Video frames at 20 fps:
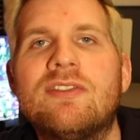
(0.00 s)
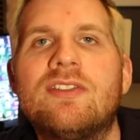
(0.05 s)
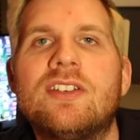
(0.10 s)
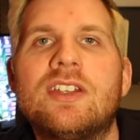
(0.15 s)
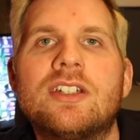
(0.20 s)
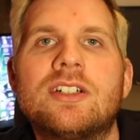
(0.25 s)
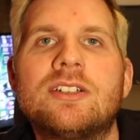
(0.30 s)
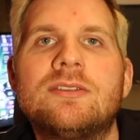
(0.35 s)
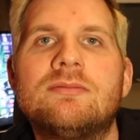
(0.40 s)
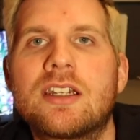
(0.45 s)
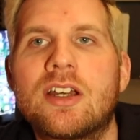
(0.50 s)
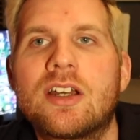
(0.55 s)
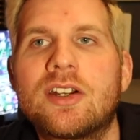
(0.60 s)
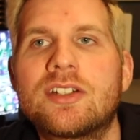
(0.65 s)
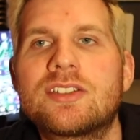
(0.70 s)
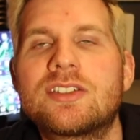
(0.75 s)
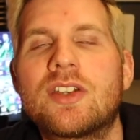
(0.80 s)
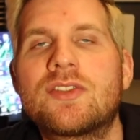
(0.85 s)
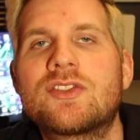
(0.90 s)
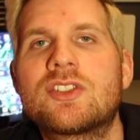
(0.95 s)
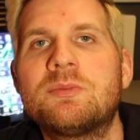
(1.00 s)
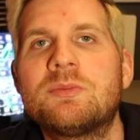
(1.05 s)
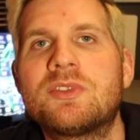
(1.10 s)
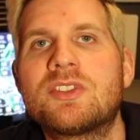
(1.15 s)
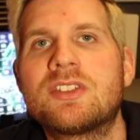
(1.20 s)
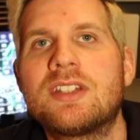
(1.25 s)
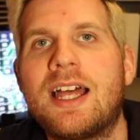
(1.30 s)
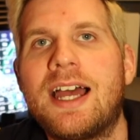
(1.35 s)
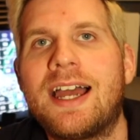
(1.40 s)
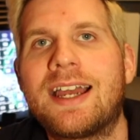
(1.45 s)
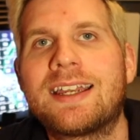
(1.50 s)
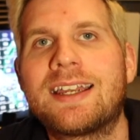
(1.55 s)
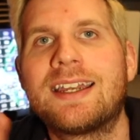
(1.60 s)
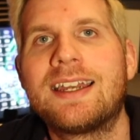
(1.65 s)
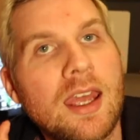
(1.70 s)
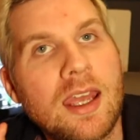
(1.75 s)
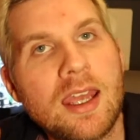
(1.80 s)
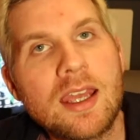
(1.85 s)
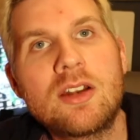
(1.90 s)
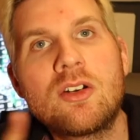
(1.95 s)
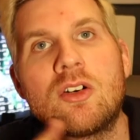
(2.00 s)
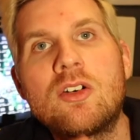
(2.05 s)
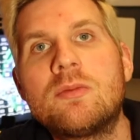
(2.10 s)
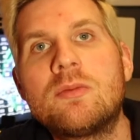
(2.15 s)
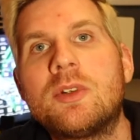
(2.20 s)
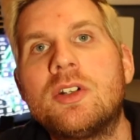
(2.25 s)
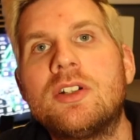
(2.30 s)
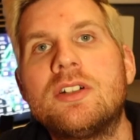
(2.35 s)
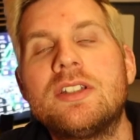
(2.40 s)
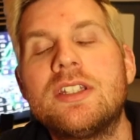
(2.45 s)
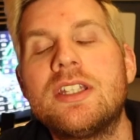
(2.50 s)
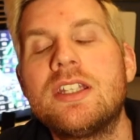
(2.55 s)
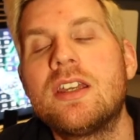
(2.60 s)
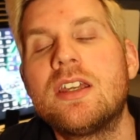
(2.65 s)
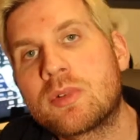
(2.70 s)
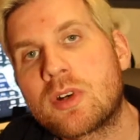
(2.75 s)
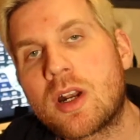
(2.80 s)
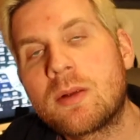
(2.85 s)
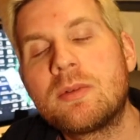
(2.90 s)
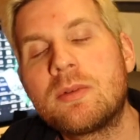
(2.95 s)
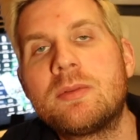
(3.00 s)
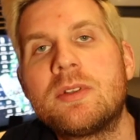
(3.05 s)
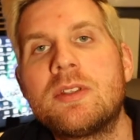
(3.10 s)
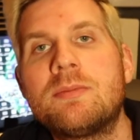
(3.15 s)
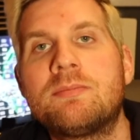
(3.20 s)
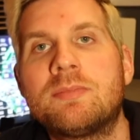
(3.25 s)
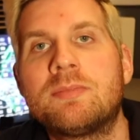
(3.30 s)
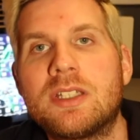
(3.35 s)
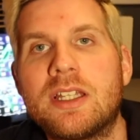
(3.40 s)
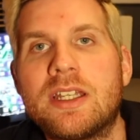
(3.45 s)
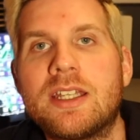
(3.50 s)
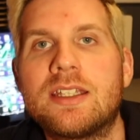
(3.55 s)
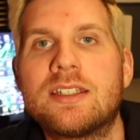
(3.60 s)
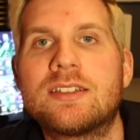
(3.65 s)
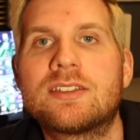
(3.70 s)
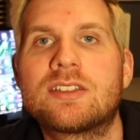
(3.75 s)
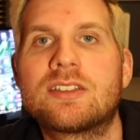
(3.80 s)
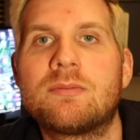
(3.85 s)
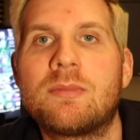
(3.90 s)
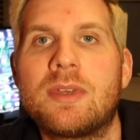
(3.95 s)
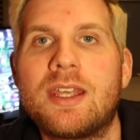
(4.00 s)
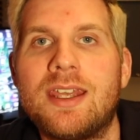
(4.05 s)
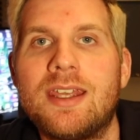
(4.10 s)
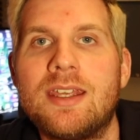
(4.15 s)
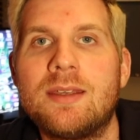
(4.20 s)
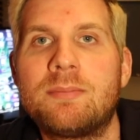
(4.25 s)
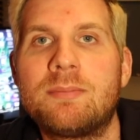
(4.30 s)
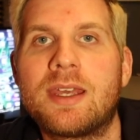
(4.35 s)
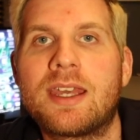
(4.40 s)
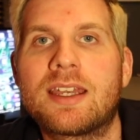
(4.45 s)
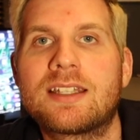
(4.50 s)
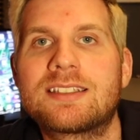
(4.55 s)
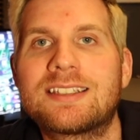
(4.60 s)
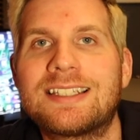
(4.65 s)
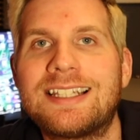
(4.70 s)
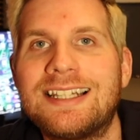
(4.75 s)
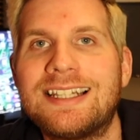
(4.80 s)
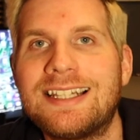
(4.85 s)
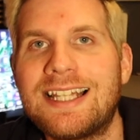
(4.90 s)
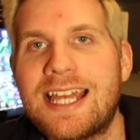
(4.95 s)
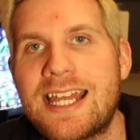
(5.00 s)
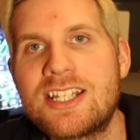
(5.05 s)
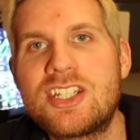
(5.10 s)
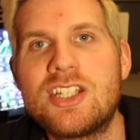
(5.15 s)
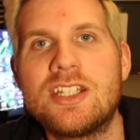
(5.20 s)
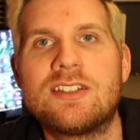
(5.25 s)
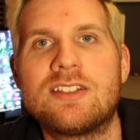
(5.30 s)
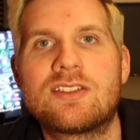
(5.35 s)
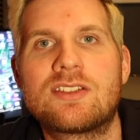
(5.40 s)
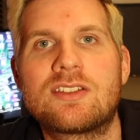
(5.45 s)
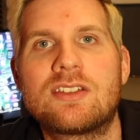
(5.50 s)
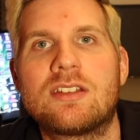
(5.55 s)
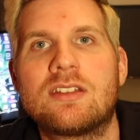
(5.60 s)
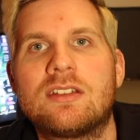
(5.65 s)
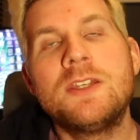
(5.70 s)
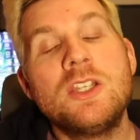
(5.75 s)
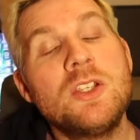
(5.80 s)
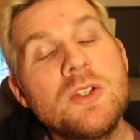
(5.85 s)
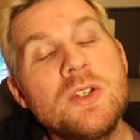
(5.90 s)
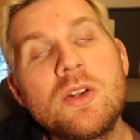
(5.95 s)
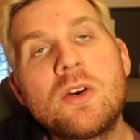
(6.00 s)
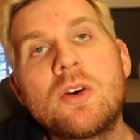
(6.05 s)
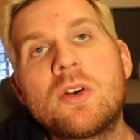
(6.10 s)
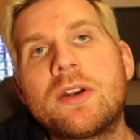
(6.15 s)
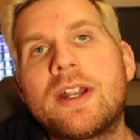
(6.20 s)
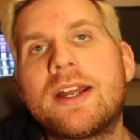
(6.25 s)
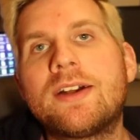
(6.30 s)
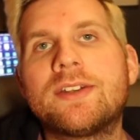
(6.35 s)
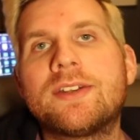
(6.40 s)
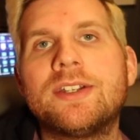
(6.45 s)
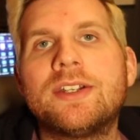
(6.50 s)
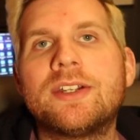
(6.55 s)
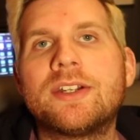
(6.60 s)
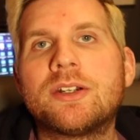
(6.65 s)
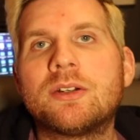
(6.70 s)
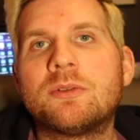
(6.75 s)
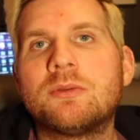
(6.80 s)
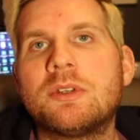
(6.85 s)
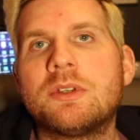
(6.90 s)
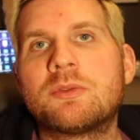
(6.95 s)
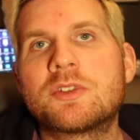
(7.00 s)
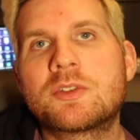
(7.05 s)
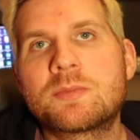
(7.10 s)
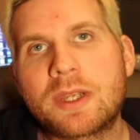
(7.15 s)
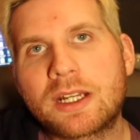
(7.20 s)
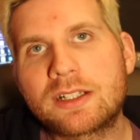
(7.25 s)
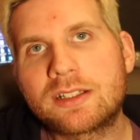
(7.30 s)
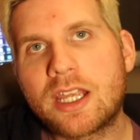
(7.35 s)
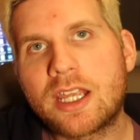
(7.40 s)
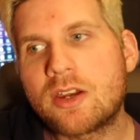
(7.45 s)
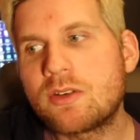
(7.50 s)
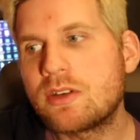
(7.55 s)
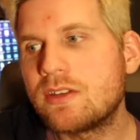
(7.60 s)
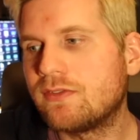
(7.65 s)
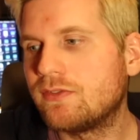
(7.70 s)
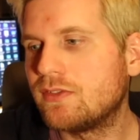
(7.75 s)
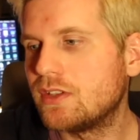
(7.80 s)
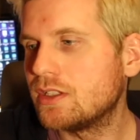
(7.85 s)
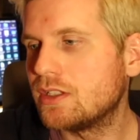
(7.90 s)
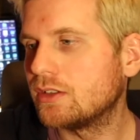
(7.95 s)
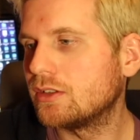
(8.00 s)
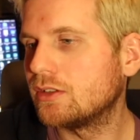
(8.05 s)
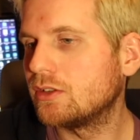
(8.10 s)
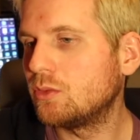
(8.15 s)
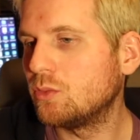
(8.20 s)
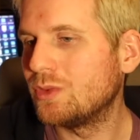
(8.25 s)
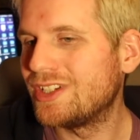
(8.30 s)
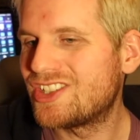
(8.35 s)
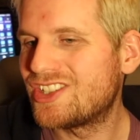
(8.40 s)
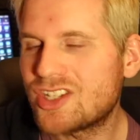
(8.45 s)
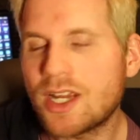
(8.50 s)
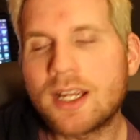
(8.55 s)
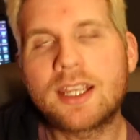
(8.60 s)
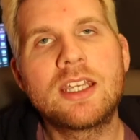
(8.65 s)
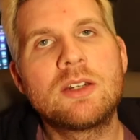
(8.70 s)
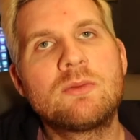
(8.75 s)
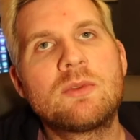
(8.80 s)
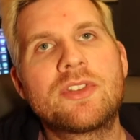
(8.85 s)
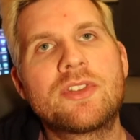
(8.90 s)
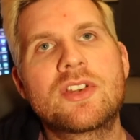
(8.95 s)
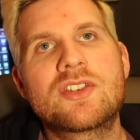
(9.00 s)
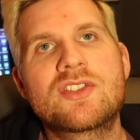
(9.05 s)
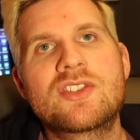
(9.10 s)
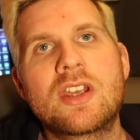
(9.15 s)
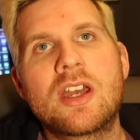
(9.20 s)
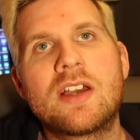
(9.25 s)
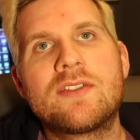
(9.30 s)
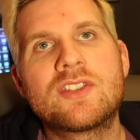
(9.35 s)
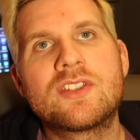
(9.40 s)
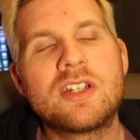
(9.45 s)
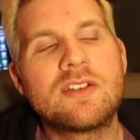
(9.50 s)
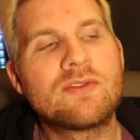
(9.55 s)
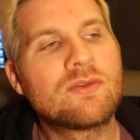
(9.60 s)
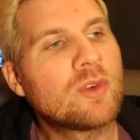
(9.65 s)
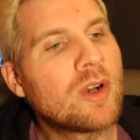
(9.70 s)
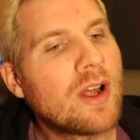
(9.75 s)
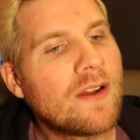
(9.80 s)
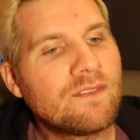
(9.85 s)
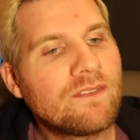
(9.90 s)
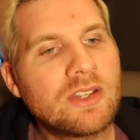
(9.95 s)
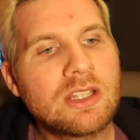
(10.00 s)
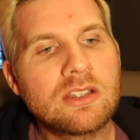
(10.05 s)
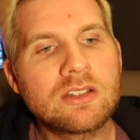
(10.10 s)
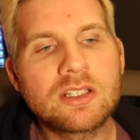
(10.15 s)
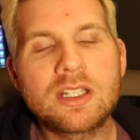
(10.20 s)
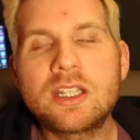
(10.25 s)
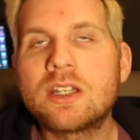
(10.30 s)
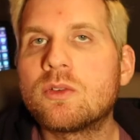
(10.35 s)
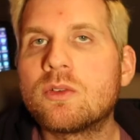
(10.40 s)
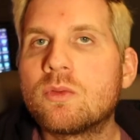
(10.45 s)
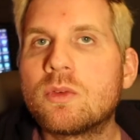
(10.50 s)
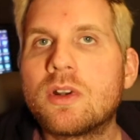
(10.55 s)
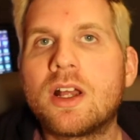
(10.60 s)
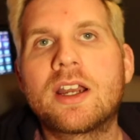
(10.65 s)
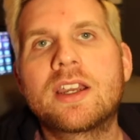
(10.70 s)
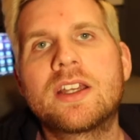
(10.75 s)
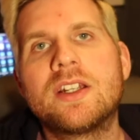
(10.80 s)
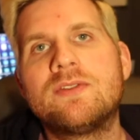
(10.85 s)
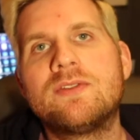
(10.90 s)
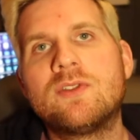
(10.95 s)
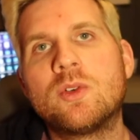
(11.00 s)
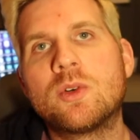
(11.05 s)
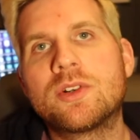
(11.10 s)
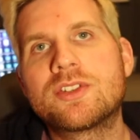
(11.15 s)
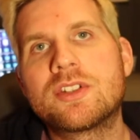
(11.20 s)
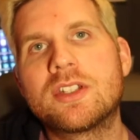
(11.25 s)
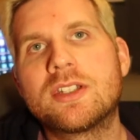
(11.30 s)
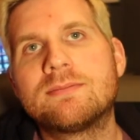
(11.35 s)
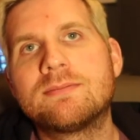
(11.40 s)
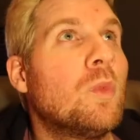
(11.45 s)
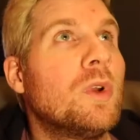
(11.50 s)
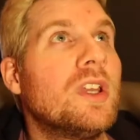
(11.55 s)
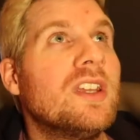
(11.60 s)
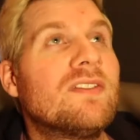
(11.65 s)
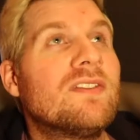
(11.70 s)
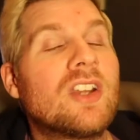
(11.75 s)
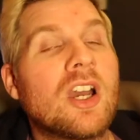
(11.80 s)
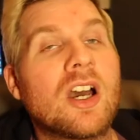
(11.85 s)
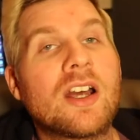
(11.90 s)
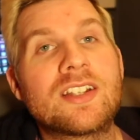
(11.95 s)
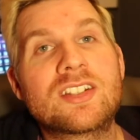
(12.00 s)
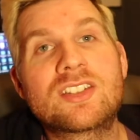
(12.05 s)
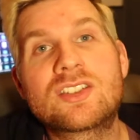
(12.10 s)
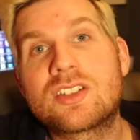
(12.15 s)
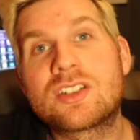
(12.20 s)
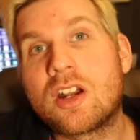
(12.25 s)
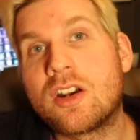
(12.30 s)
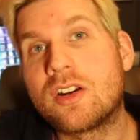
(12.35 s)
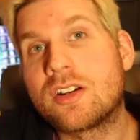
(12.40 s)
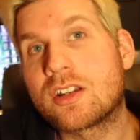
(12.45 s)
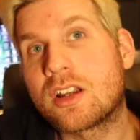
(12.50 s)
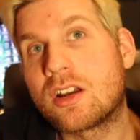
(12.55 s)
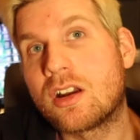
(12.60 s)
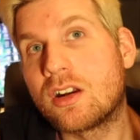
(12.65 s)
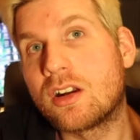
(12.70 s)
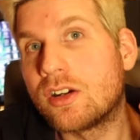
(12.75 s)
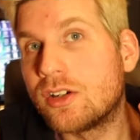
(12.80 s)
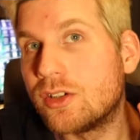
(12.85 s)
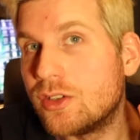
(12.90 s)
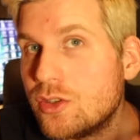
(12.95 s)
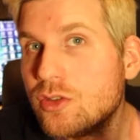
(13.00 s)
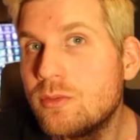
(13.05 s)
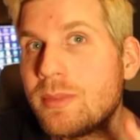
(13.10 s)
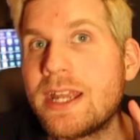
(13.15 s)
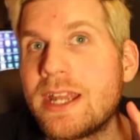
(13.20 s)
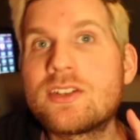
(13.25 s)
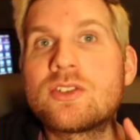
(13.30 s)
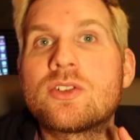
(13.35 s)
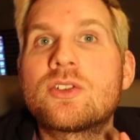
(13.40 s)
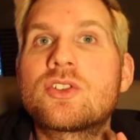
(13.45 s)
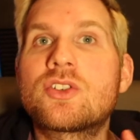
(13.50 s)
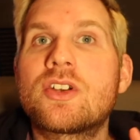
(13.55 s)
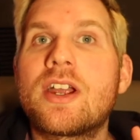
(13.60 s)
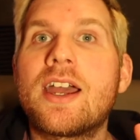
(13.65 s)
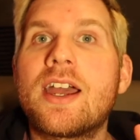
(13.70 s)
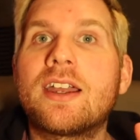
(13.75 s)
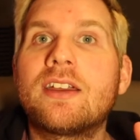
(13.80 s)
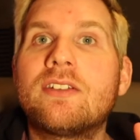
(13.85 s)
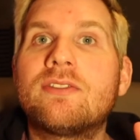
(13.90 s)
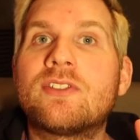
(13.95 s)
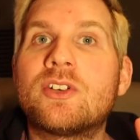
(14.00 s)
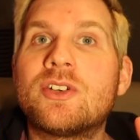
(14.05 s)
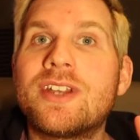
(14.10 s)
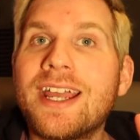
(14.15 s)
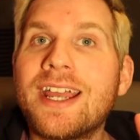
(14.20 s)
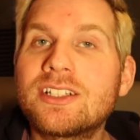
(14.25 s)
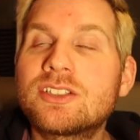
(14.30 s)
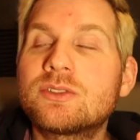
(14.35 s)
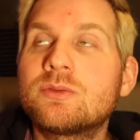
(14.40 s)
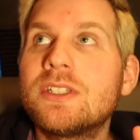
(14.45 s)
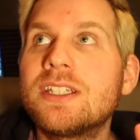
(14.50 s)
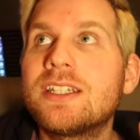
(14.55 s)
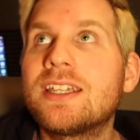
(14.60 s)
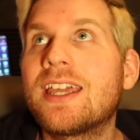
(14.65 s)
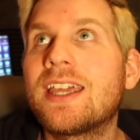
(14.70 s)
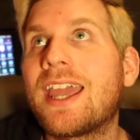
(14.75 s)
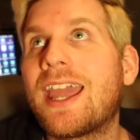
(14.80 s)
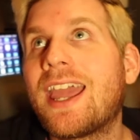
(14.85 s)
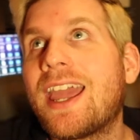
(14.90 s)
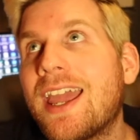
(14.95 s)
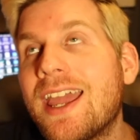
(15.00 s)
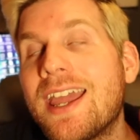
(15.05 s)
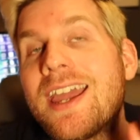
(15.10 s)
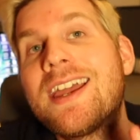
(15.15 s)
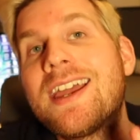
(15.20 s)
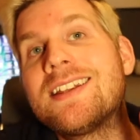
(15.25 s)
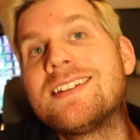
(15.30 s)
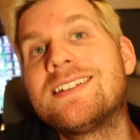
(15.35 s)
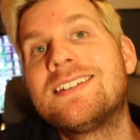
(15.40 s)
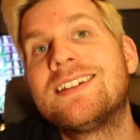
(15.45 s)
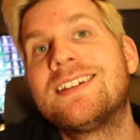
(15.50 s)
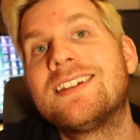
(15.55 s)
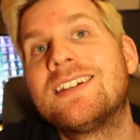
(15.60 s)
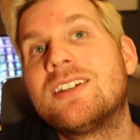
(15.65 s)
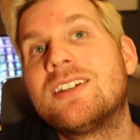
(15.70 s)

feel, cut ourselves some slack, head home early, probably play some Apex Legends. You know, around here, we respect how we feel, we check in with ourselves, and if we're not feeling it, we're not gonna force it. We've gotta start our new mentor track for next week, and